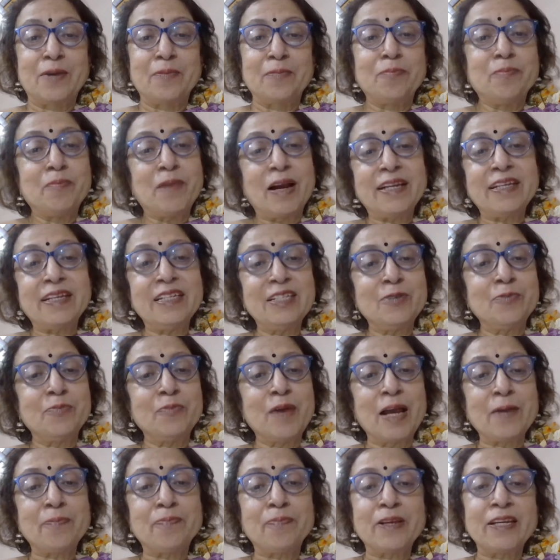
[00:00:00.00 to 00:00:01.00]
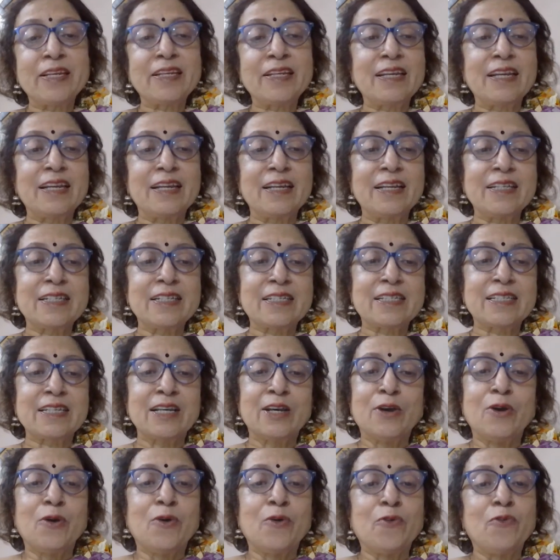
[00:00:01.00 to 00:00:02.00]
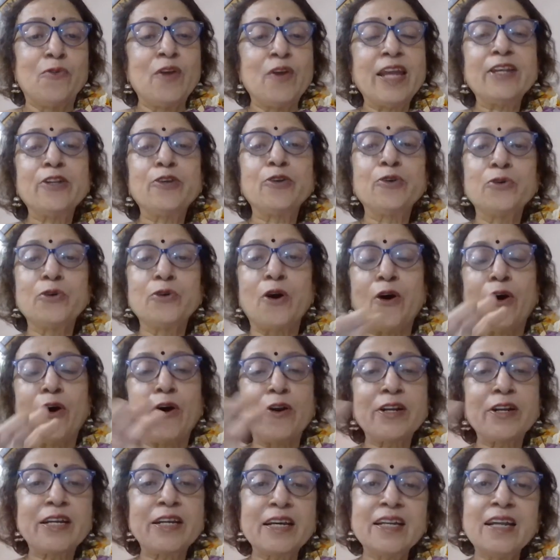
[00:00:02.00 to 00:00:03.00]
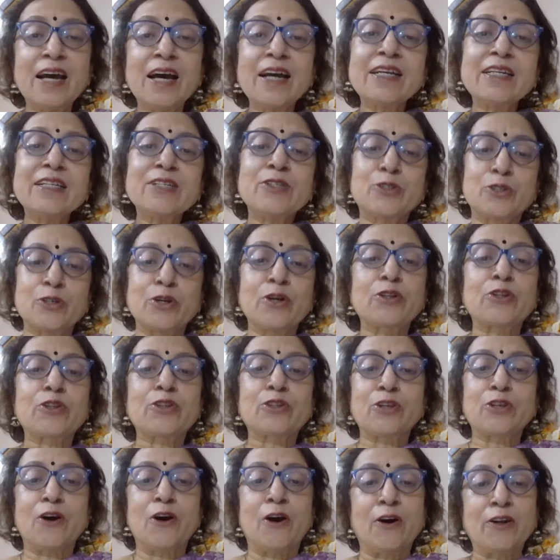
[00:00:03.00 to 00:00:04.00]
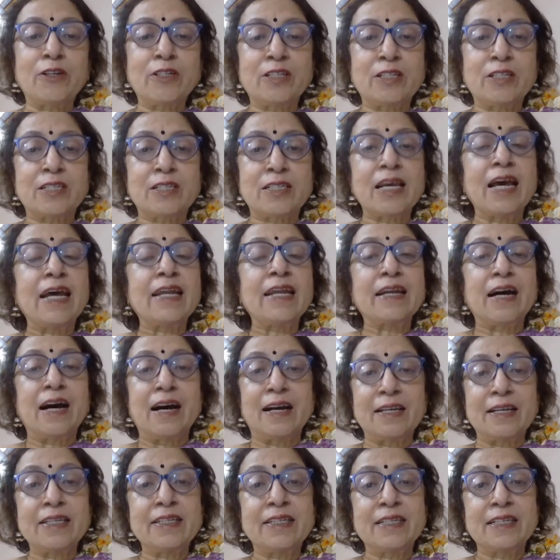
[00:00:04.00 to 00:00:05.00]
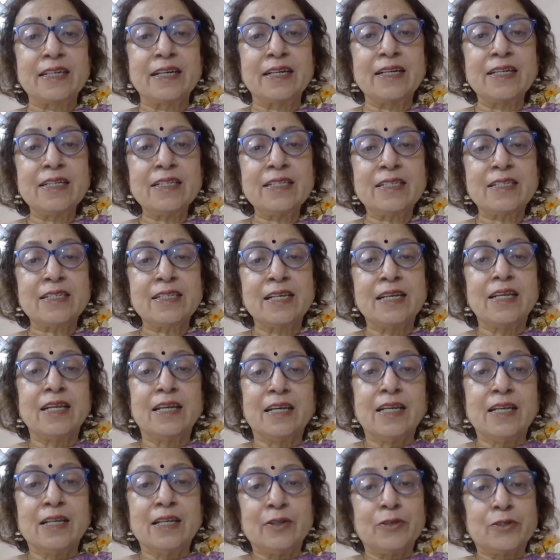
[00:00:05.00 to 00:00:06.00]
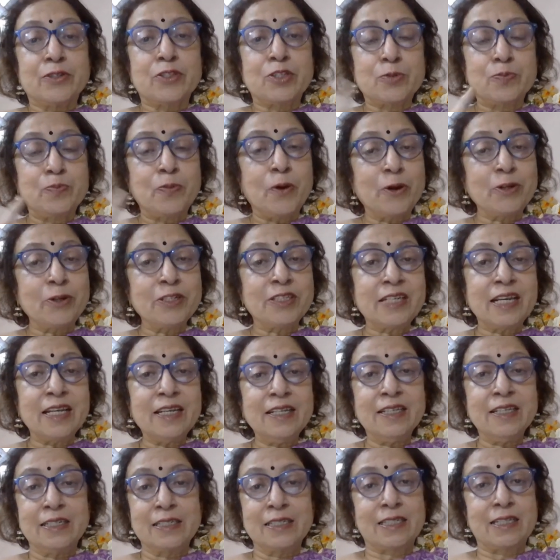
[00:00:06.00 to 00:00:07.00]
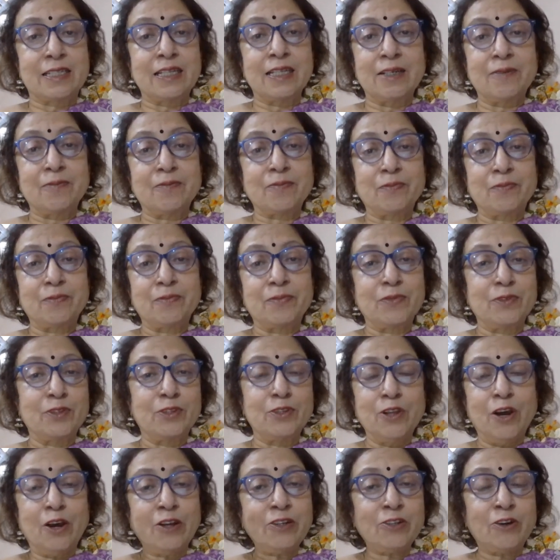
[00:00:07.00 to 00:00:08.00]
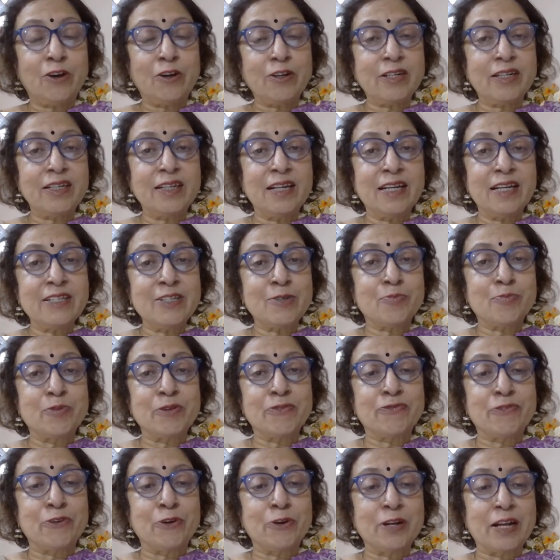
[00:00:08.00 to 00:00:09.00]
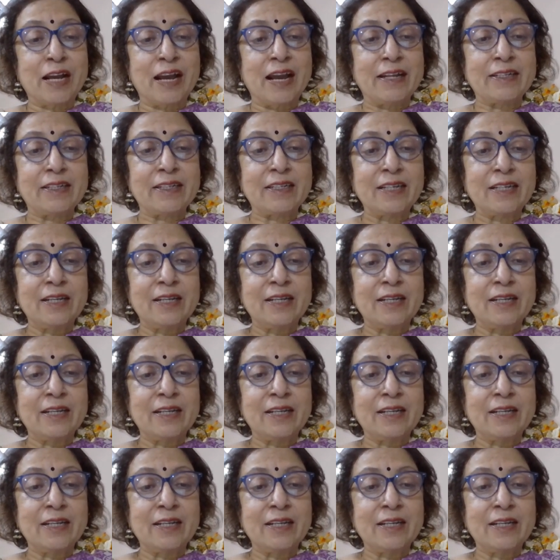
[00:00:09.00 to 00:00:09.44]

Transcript: Mind mapping is when you organize your thoughts and ideas spontaneously, not organized beforehand.